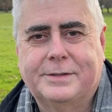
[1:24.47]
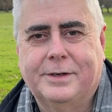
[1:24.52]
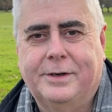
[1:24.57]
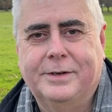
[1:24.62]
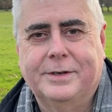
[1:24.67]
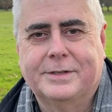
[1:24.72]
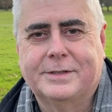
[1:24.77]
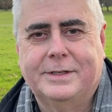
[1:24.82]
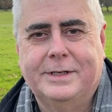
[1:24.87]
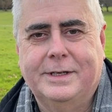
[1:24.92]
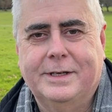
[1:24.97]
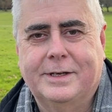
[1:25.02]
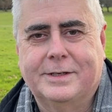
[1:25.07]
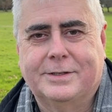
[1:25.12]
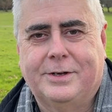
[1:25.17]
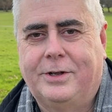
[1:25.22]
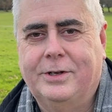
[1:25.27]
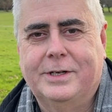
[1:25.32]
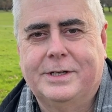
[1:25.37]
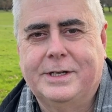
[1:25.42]
Honestly, as
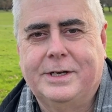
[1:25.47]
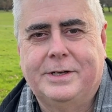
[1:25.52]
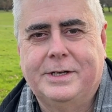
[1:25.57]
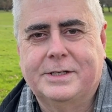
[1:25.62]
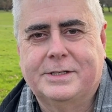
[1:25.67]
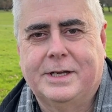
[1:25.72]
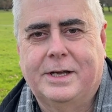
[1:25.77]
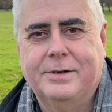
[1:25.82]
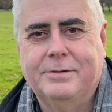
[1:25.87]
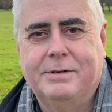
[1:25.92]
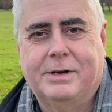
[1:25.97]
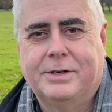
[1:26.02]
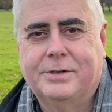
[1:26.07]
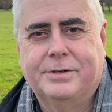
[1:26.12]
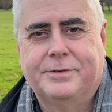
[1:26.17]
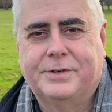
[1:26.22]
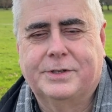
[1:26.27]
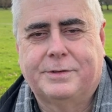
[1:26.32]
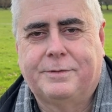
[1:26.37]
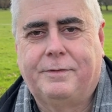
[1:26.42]
a holiday on its own, I
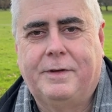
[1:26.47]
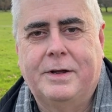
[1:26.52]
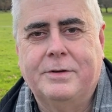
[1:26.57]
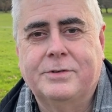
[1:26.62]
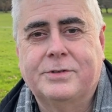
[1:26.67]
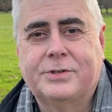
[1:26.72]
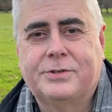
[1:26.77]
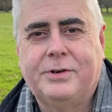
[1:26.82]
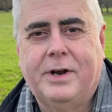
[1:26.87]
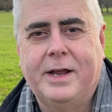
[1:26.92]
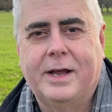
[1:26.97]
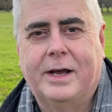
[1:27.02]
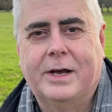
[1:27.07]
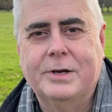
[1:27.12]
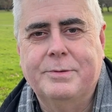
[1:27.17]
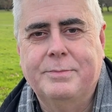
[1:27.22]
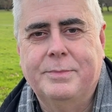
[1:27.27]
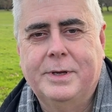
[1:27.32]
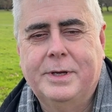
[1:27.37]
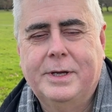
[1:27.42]
could have just flown straight
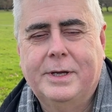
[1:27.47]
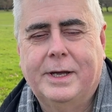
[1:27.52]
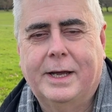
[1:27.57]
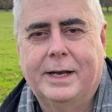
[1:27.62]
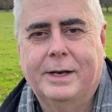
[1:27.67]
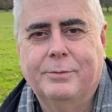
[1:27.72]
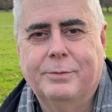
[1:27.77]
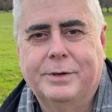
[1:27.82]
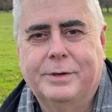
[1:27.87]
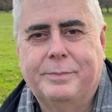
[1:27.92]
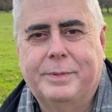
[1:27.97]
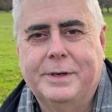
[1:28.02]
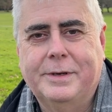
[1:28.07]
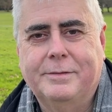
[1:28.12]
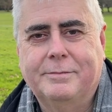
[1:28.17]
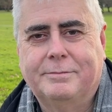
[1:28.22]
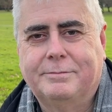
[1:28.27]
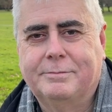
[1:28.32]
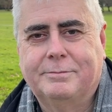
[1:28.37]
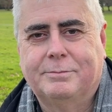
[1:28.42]
home and it would have
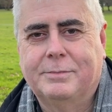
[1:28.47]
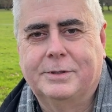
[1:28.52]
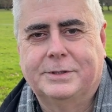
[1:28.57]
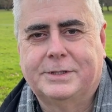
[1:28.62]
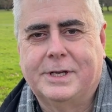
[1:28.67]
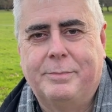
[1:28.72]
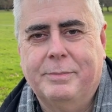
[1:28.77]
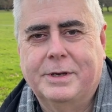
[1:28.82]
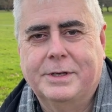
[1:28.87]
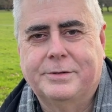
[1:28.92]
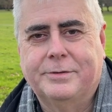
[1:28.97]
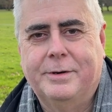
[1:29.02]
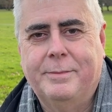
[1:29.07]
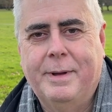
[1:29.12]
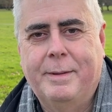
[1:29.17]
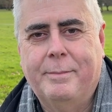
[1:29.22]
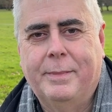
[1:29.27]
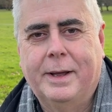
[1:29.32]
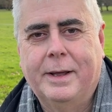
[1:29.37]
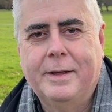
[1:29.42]
been something to
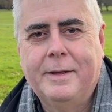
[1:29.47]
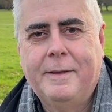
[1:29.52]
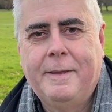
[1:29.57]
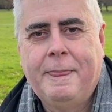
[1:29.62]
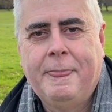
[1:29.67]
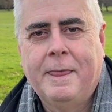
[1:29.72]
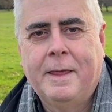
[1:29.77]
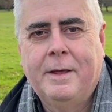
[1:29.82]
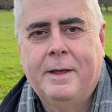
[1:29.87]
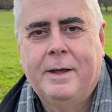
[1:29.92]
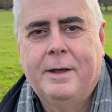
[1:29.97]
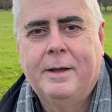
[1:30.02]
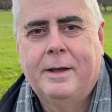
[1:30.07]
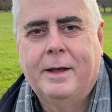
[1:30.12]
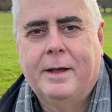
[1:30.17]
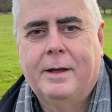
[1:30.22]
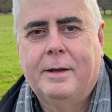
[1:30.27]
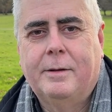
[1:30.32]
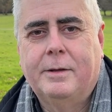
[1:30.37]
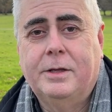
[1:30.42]
remember.
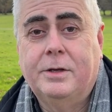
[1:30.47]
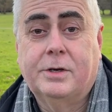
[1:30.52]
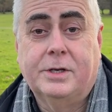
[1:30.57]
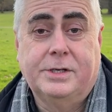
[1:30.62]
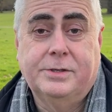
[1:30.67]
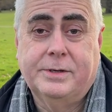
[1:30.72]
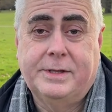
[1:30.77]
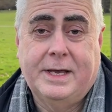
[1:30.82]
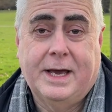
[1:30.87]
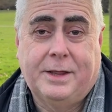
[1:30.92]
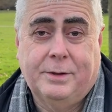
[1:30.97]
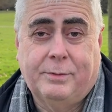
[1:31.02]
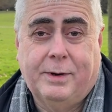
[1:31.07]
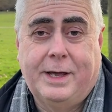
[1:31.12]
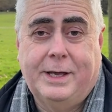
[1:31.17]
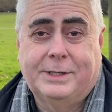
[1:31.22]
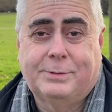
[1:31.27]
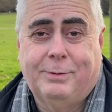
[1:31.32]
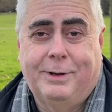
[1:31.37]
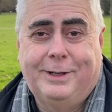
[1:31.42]
You could do it the other
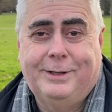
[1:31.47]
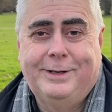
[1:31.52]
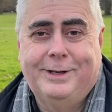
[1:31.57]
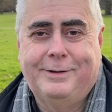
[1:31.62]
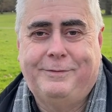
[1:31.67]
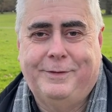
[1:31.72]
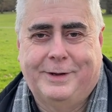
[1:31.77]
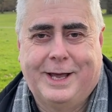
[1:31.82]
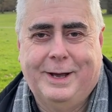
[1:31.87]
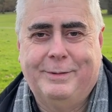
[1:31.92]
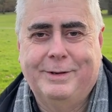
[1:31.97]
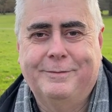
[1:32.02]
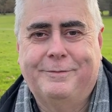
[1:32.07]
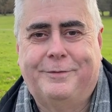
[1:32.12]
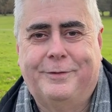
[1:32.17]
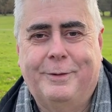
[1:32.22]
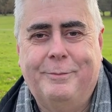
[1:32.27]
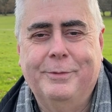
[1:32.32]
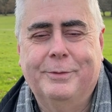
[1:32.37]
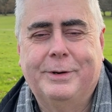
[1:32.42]
way as well. If you're coming
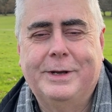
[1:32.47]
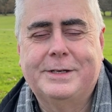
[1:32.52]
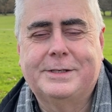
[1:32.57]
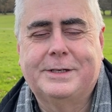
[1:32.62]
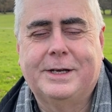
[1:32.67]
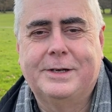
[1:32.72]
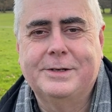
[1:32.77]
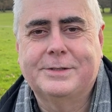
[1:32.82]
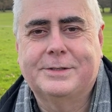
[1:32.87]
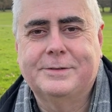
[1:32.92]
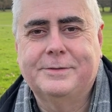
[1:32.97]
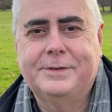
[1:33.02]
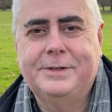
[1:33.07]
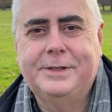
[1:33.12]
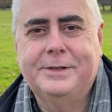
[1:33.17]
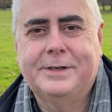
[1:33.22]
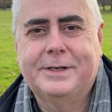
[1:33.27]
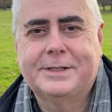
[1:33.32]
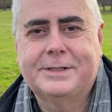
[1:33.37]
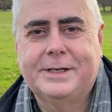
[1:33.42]
from the west coast of the
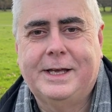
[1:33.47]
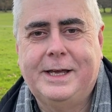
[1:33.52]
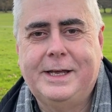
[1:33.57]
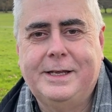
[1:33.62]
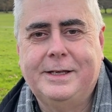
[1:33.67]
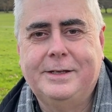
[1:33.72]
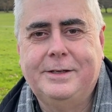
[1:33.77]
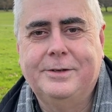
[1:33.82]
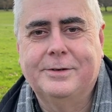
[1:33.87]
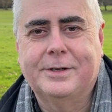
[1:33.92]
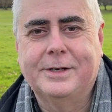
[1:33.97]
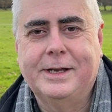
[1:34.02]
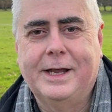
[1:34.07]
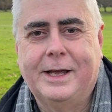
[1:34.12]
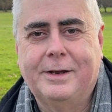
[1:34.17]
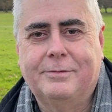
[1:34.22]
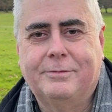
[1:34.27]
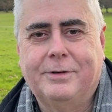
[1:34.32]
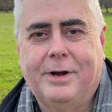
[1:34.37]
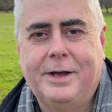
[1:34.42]
USA, you can
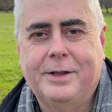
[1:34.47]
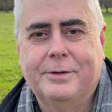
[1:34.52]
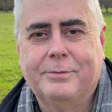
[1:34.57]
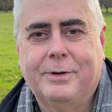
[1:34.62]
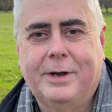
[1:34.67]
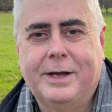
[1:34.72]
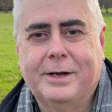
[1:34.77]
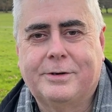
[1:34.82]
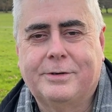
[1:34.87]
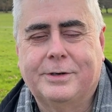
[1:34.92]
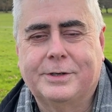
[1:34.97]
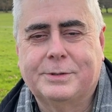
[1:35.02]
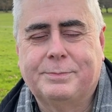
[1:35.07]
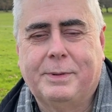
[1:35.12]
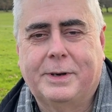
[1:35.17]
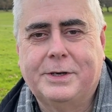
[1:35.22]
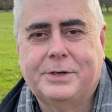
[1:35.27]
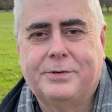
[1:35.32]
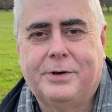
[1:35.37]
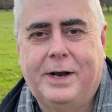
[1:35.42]
get right the way across
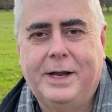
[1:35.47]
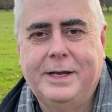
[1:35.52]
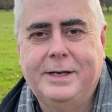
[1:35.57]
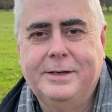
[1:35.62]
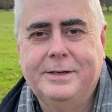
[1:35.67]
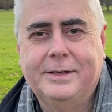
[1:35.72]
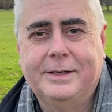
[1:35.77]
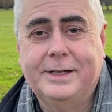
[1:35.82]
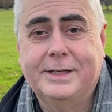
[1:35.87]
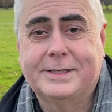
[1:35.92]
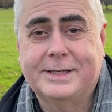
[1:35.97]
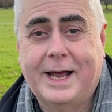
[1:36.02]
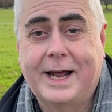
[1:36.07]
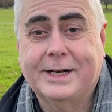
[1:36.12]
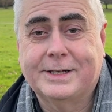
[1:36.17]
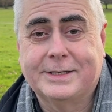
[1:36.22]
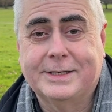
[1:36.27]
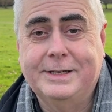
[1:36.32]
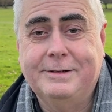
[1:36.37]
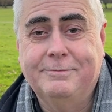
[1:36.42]
by train. It's
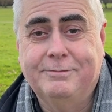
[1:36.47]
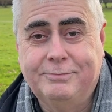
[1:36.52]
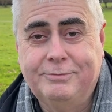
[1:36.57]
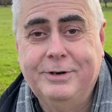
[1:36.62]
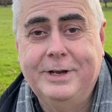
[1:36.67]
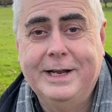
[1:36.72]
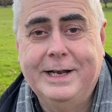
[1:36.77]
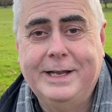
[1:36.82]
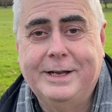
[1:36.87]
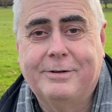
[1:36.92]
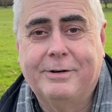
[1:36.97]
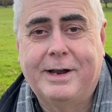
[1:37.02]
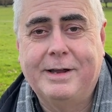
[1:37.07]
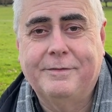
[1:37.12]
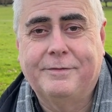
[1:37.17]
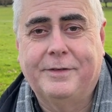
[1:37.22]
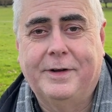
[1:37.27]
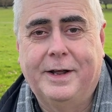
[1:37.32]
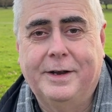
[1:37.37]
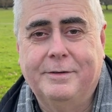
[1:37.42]
actually really
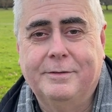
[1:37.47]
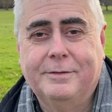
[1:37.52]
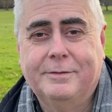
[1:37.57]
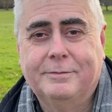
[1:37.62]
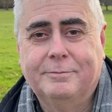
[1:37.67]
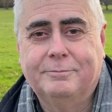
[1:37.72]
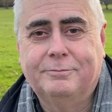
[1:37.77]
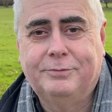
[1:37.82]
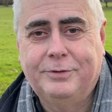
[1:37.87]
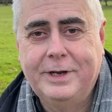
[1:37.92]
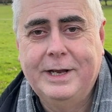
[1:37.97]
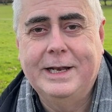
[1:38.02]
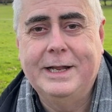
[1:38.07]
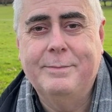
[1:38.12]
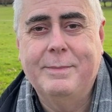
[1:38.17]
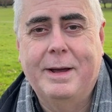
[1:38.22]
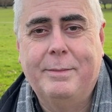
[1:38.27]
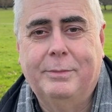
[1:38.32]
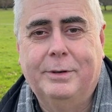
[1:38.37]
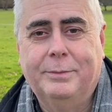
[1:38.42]
great fun,
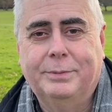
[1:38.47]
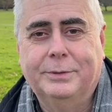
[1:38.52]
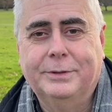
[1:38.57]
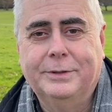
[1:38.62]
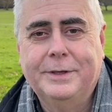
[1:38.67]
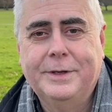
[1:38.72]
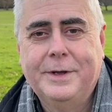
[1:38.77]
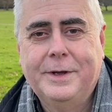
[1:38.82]
really memorable.